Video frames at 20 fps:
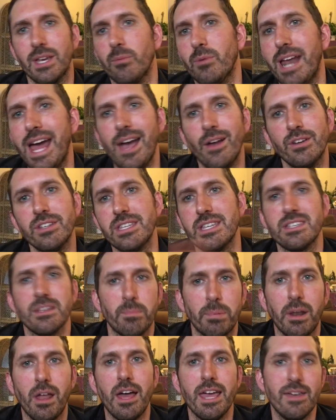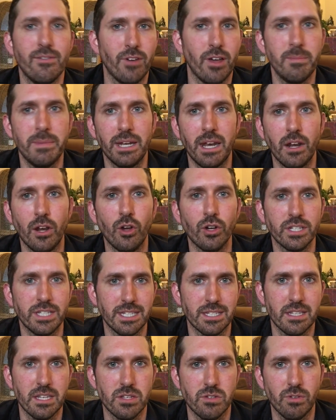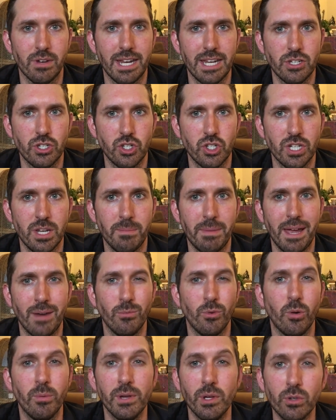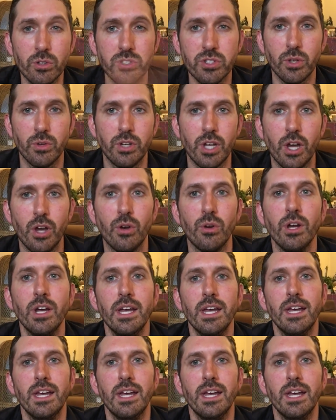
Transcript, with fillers: well, how does this apply if I'm in a long distance relationship? And what we also know